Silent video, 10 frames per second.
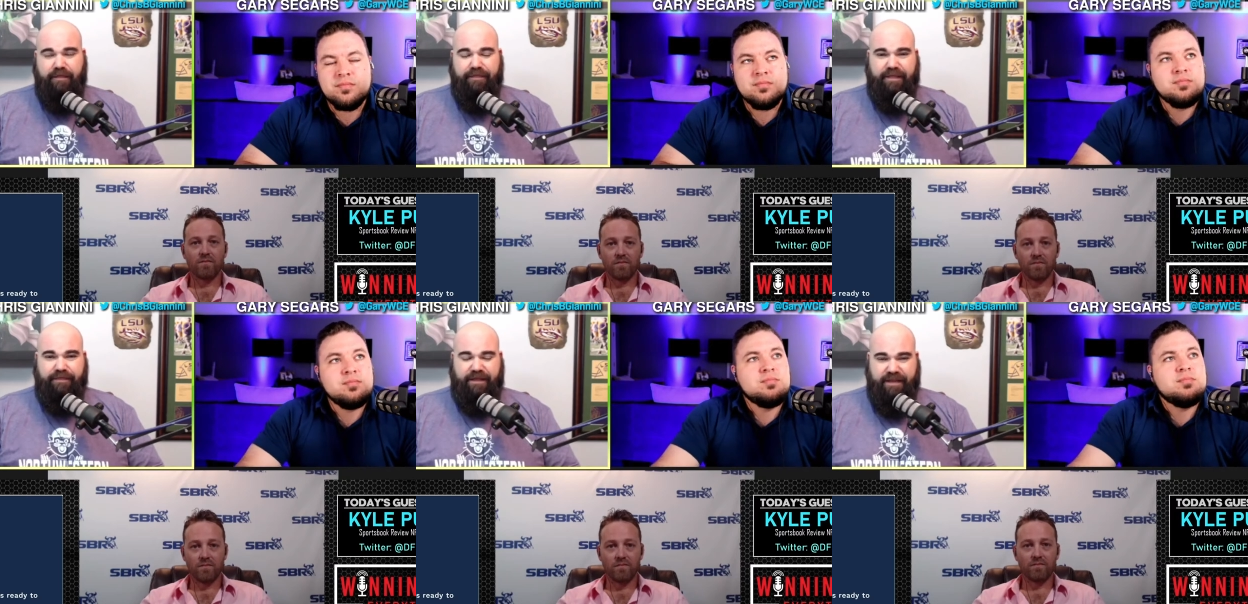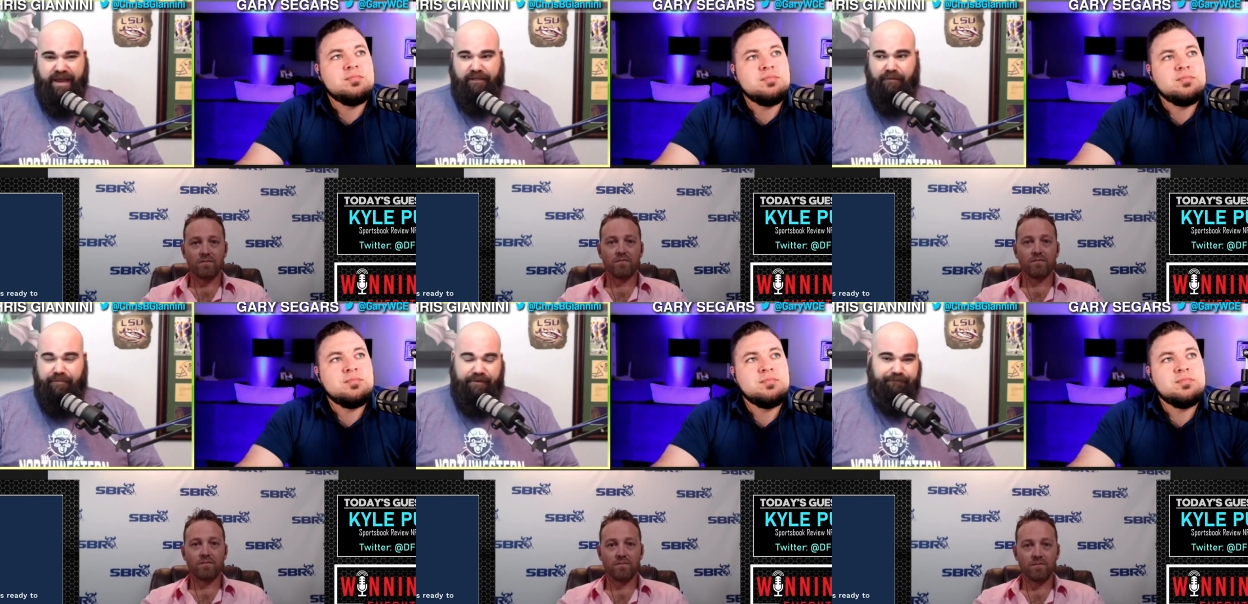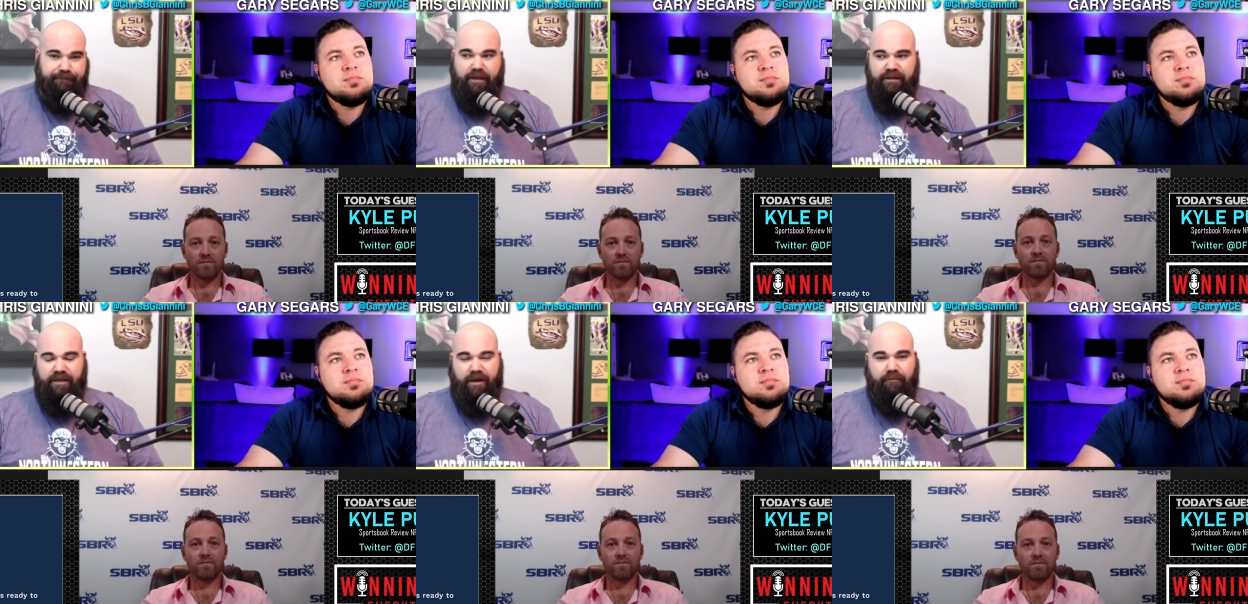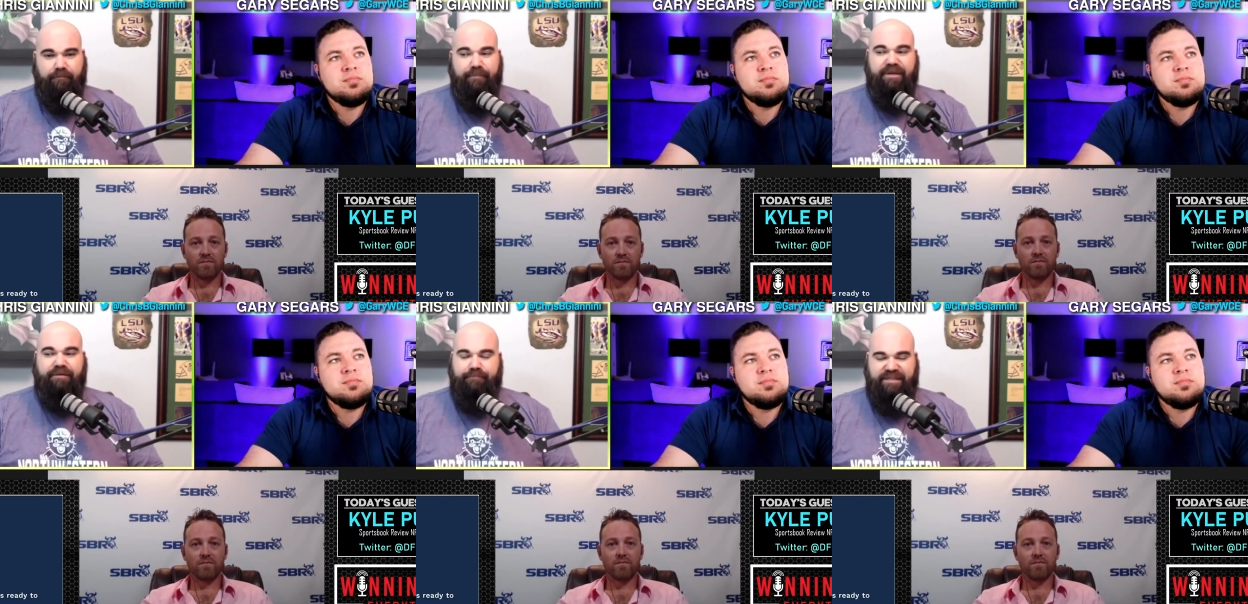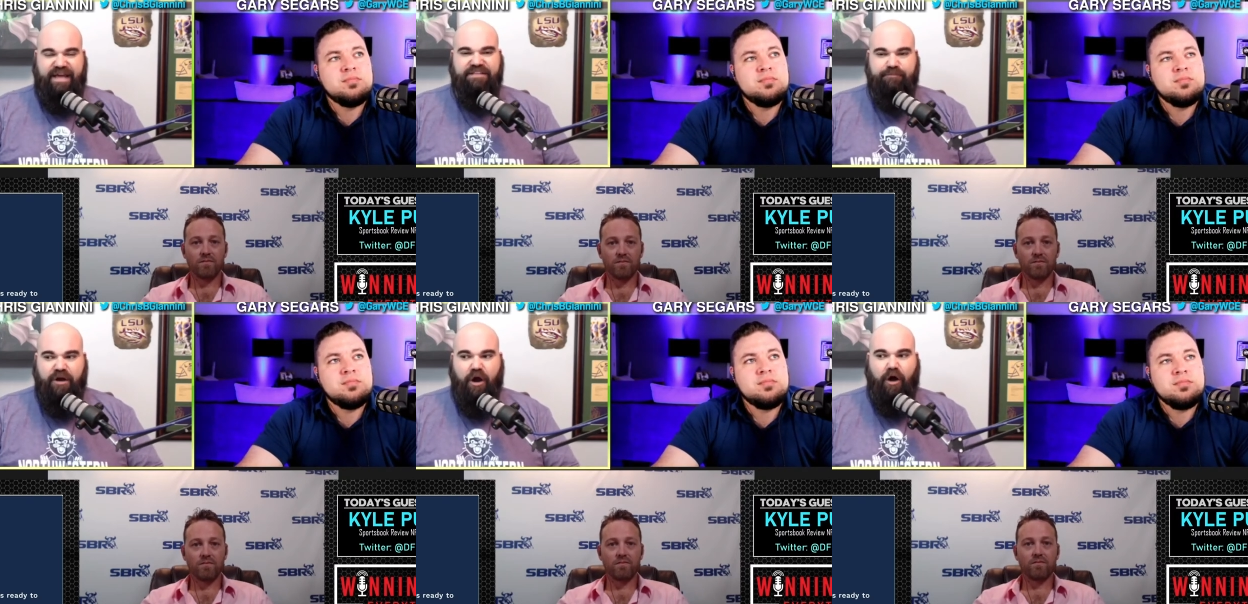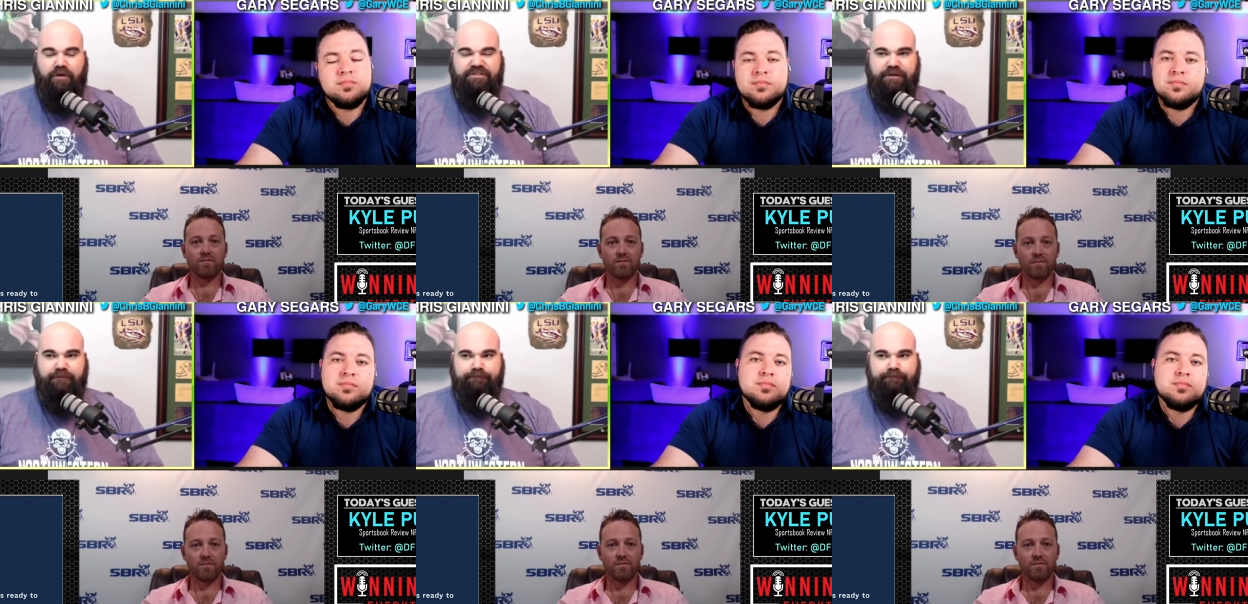Speaker 1: than than Caleb. You know, but but that's because